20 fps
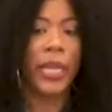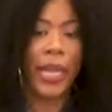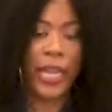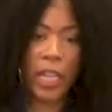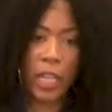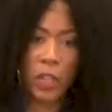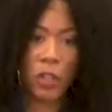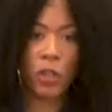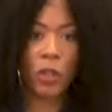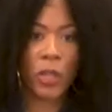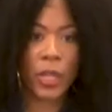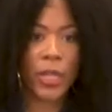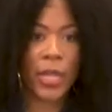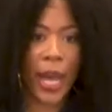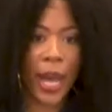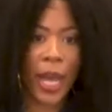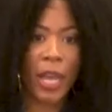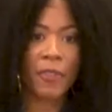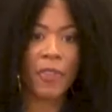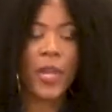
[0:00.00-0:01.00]
in your
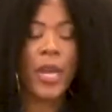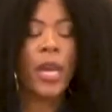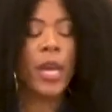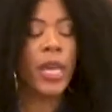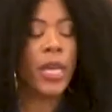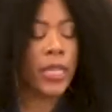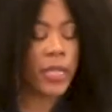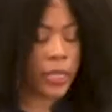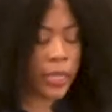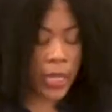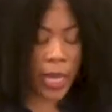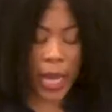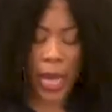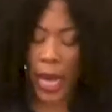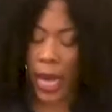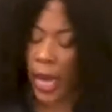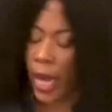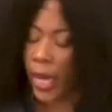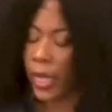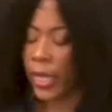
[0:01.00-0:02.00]
life. See,
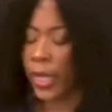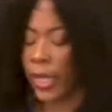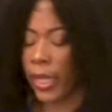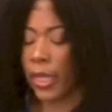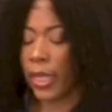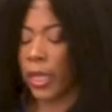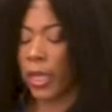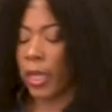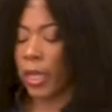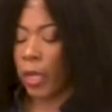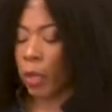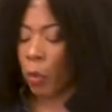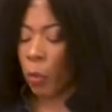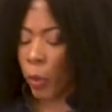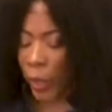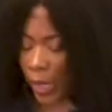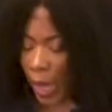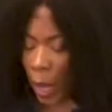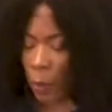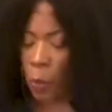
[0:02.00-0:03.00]
it,
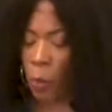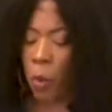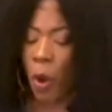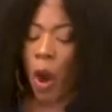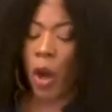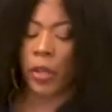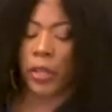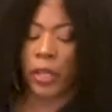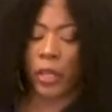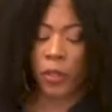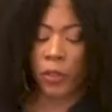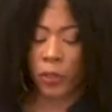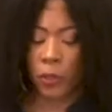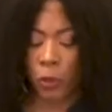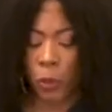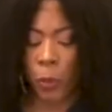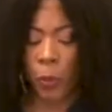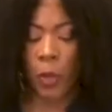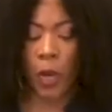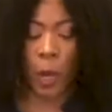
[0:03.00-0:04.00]
when I'm walking
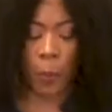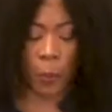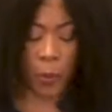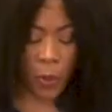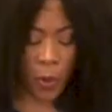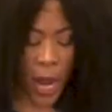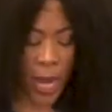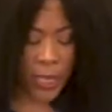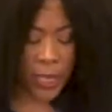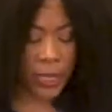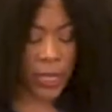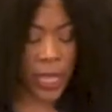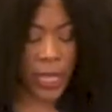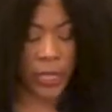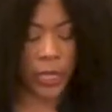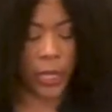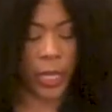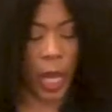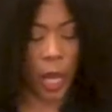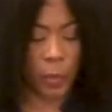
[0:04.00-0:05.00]
through a
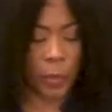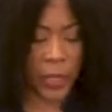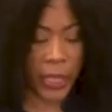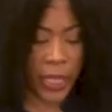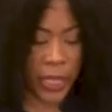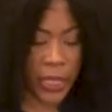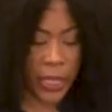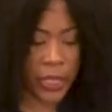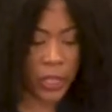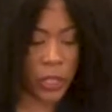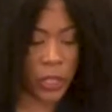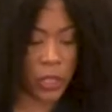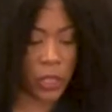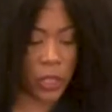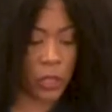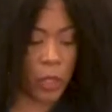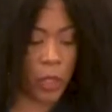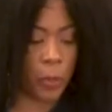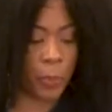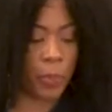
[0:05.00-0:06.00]
process and I'm getting to
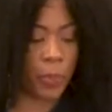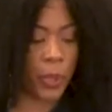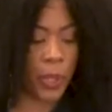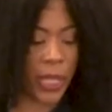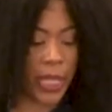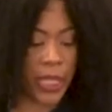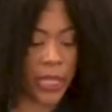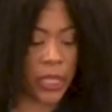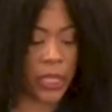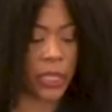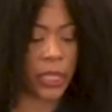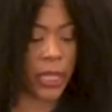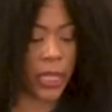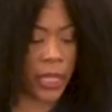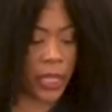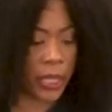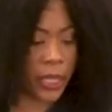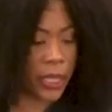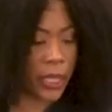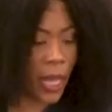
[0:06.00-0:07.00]
certain places
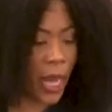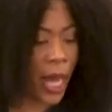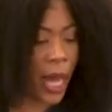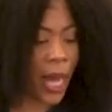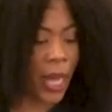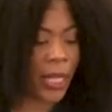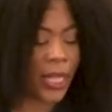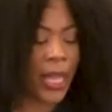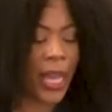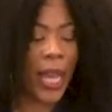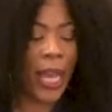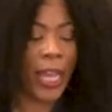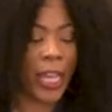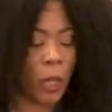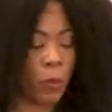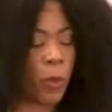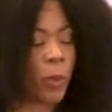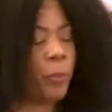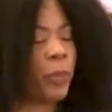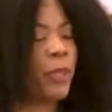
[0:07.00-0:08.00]
in God,
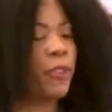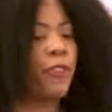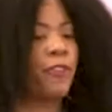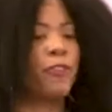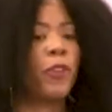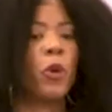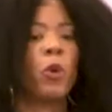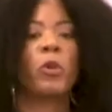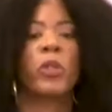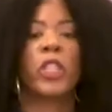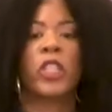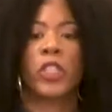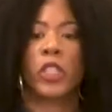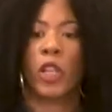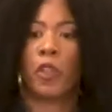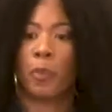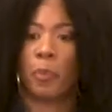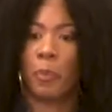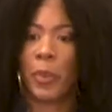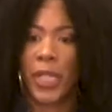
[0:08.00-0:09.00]
it would be foolish
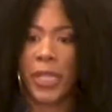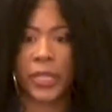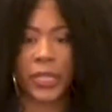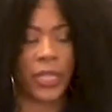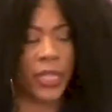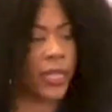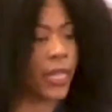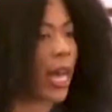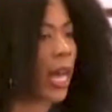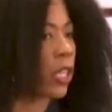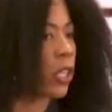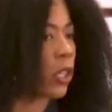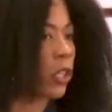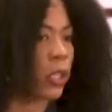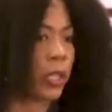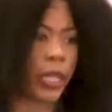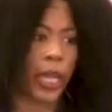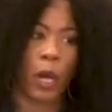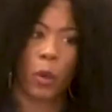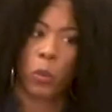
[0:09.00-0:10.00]
of me to not
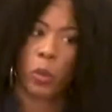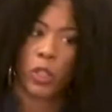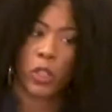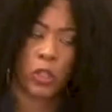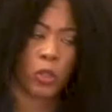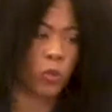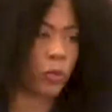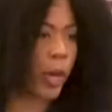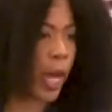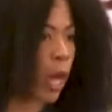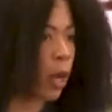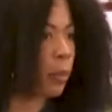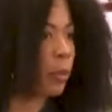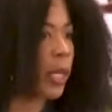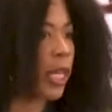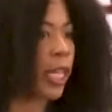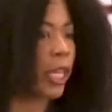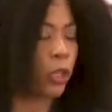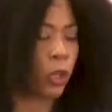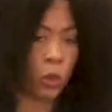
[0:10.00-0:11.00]
look at what's around
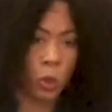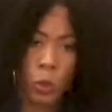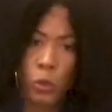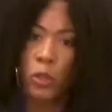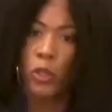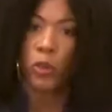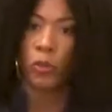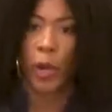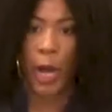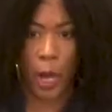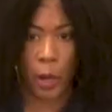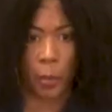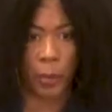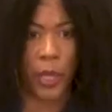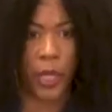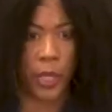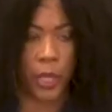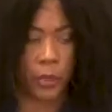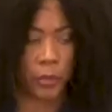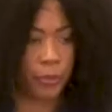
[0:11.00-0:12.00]
me and who's around
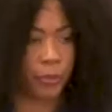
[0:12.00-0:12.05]
me.